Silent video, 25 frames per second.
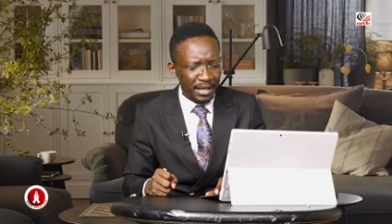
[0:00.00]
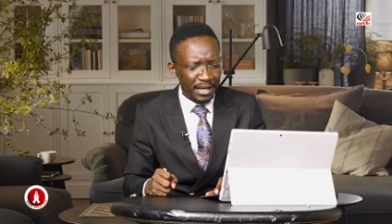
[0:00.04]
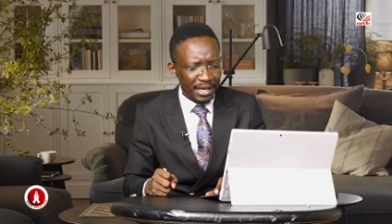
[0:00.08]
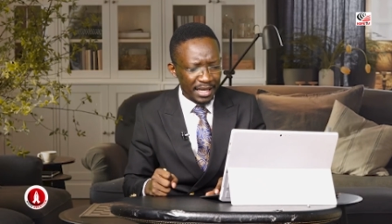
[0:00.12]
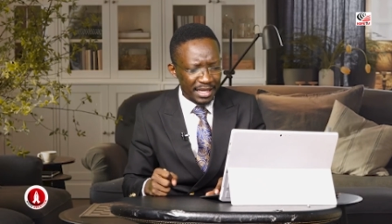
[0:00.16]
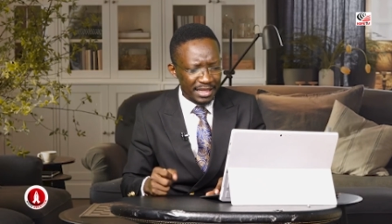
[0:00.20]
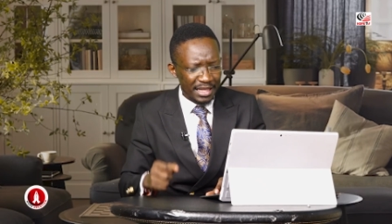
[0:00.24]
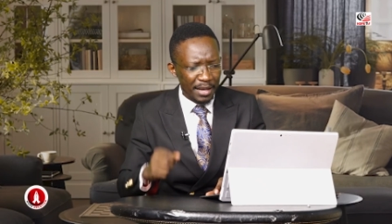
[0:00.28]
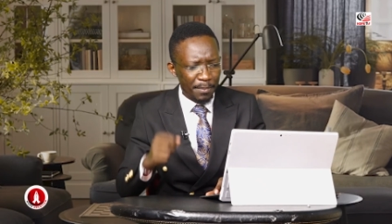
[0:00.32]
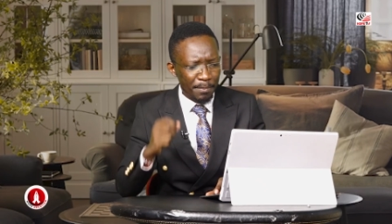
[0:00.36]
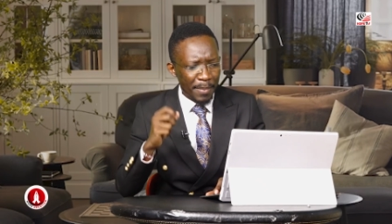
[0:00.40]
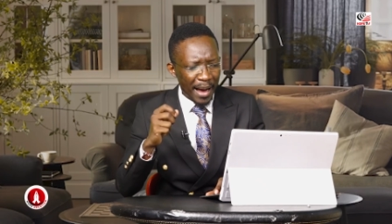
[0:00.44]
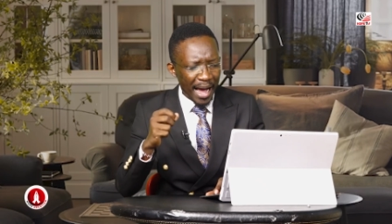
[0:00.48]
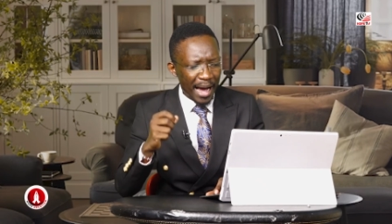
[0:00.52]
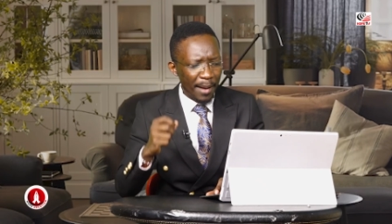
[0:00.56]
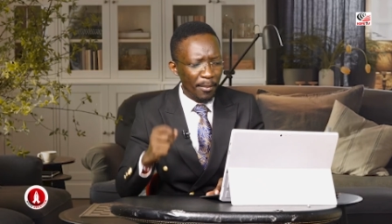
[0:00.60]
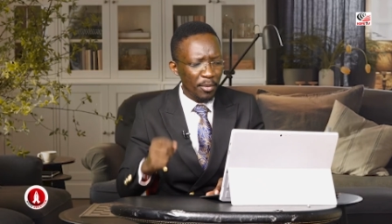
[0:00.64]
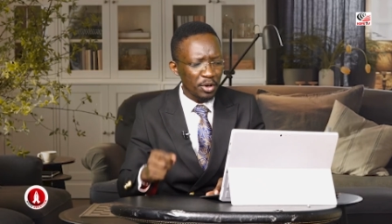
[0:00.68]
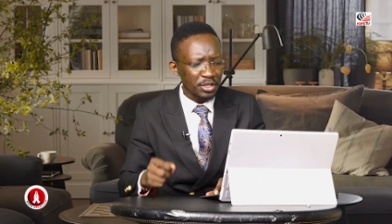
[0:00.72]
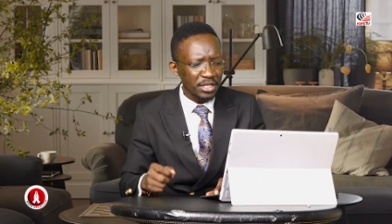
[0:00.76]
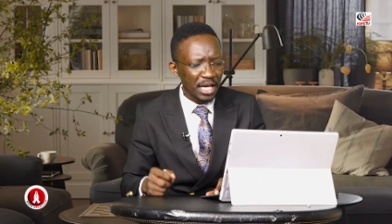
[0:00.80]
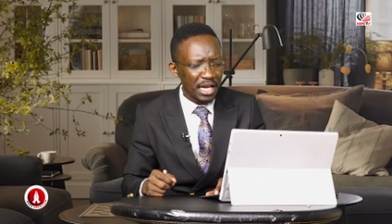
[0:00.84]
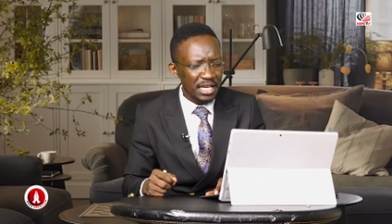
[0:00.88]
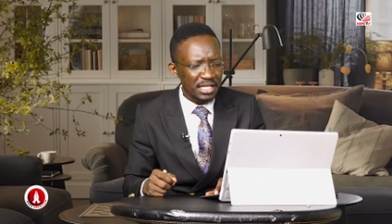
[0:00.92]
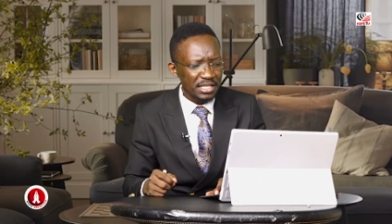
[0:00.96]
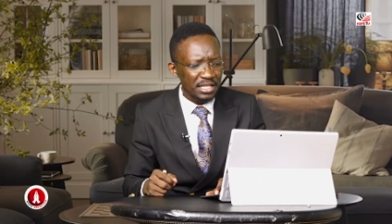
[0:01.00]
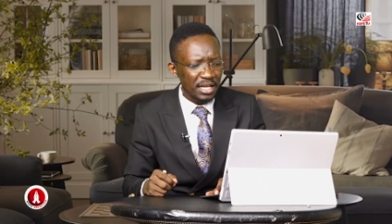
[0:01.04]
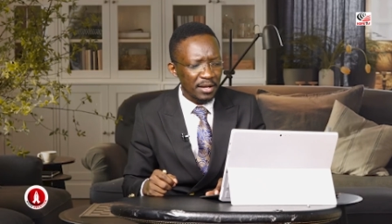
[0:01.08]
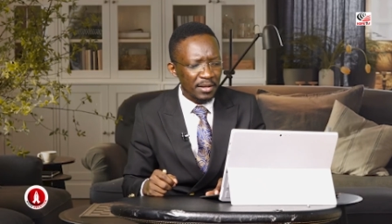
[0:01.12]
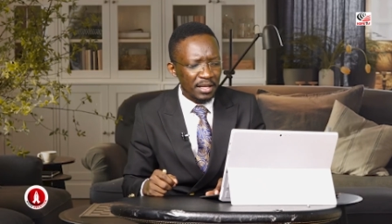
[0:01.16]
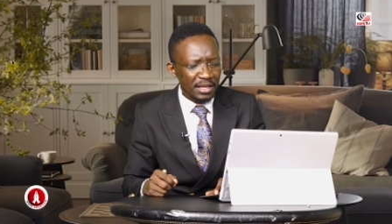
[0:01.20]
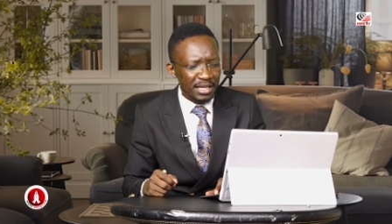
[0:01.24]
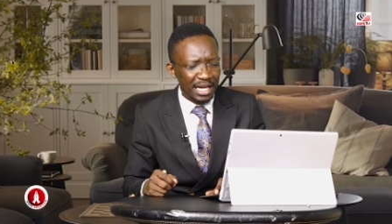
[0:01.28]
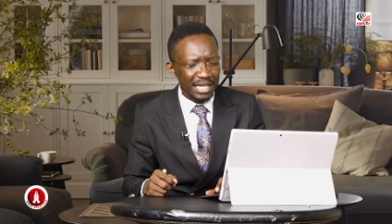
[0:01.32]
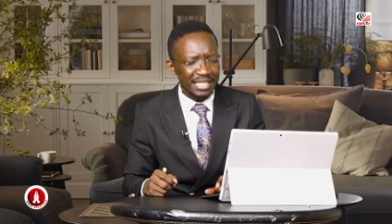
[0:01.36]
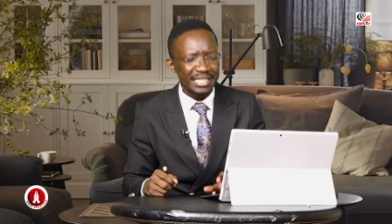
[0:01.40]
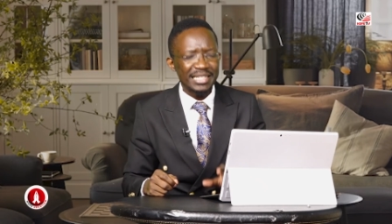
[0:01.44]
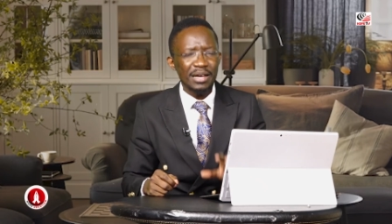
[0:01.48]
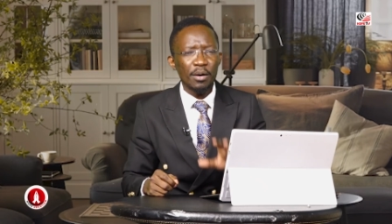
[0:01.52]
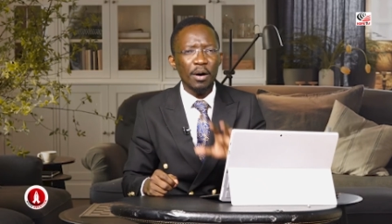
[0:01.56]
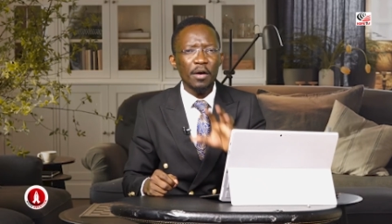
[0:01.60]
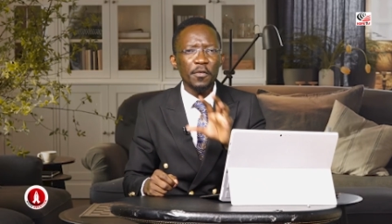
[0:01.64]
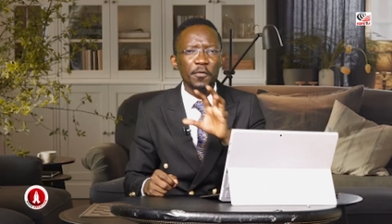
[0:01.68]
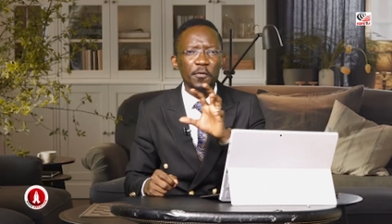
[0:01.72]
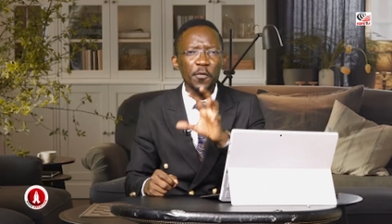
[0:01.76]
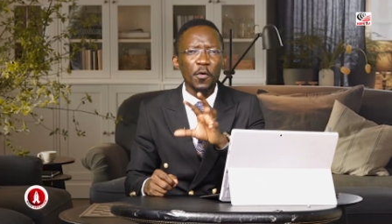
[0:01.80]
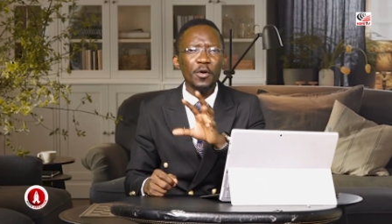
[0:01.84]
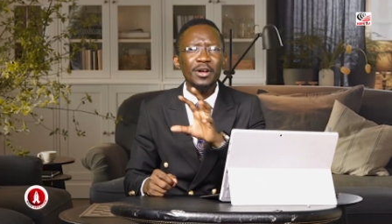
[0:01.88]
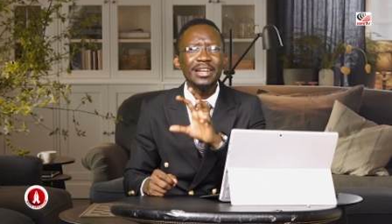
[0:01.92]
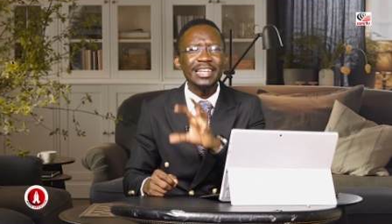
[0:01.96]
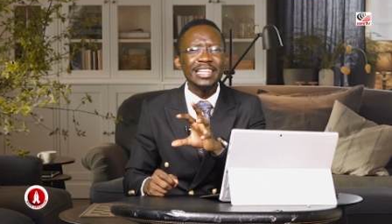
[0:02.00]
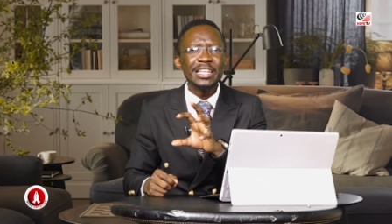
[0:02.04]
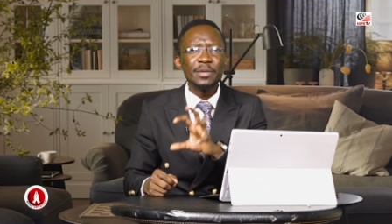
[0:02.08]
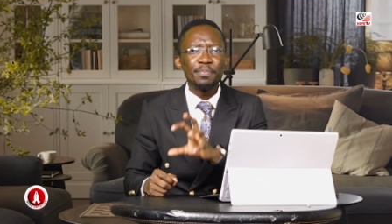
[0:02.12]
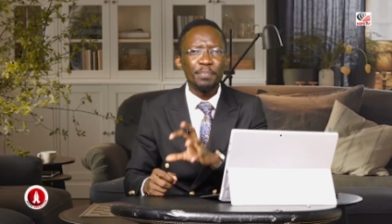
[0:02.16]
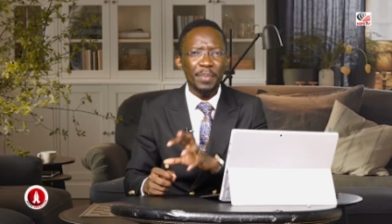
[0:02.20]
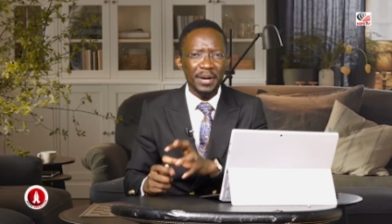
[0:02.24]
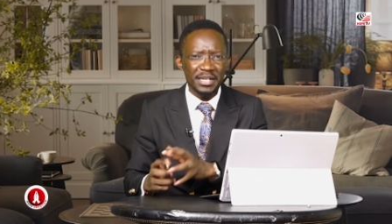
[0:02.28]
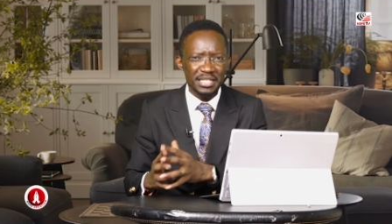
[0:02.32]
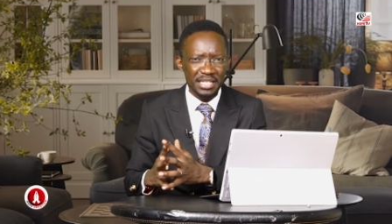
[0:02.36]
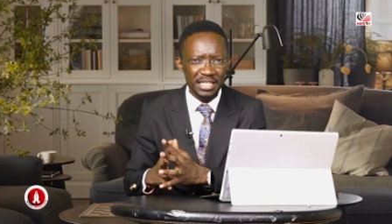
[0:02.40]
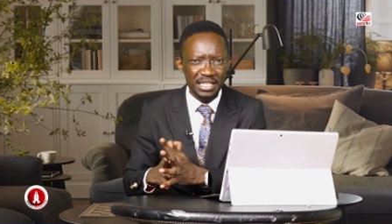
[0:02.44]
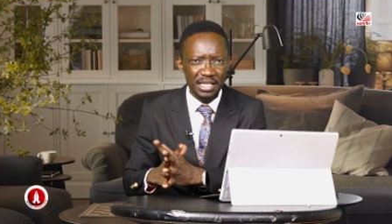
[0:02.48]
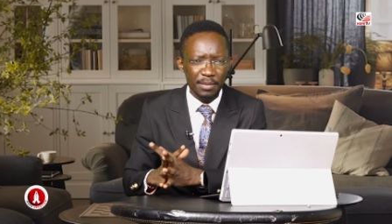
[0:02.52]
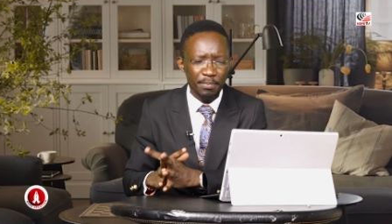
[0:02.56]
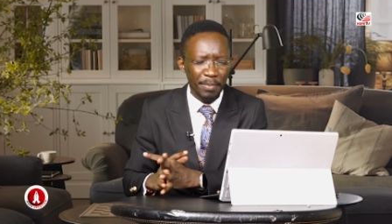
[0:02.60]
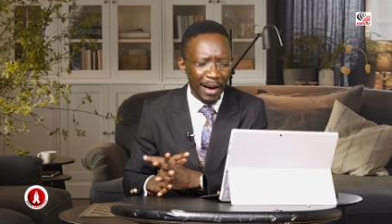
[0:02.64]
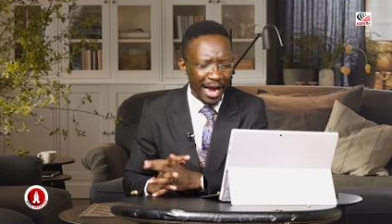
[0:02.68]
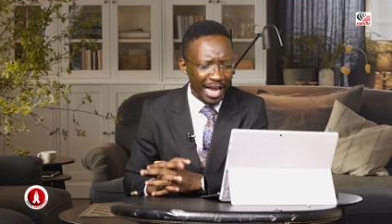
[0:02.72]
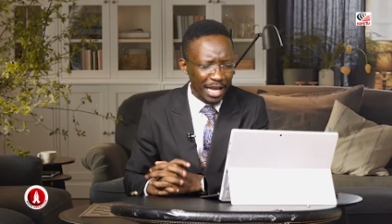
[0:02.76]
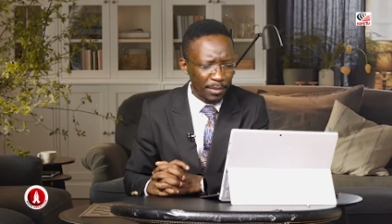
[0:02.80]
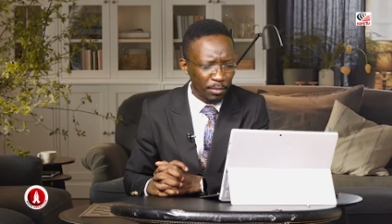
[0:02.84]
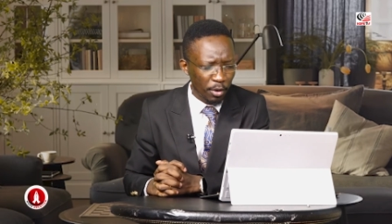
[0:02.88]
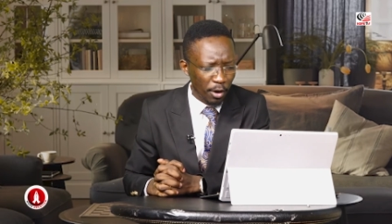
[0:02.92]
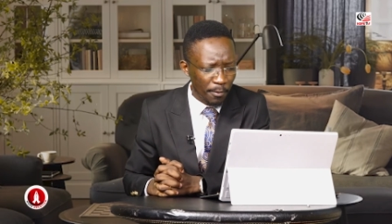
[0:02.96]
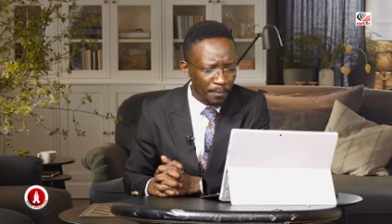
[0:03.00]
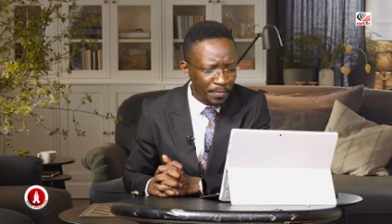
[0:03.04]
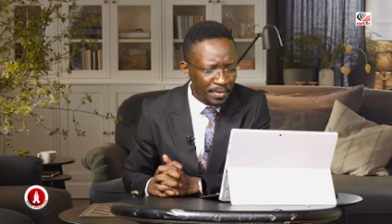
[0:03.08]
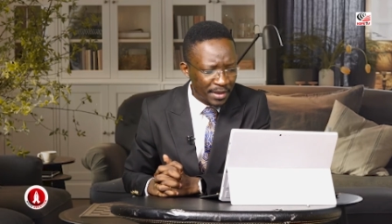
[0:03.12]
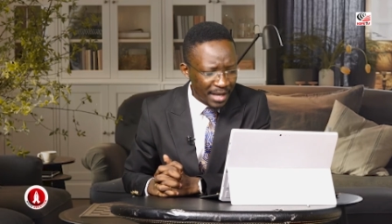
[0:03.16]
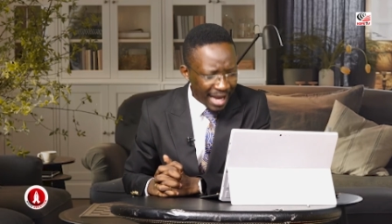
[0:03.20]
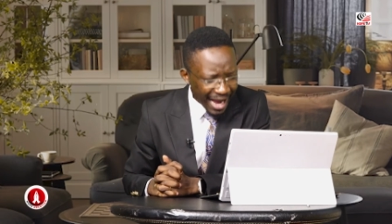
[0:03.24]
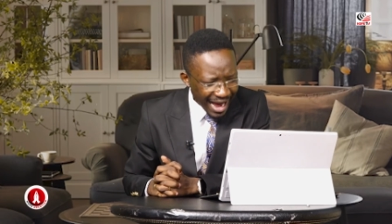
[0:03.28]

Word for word: The Bible says that there were four lepers in the Bible,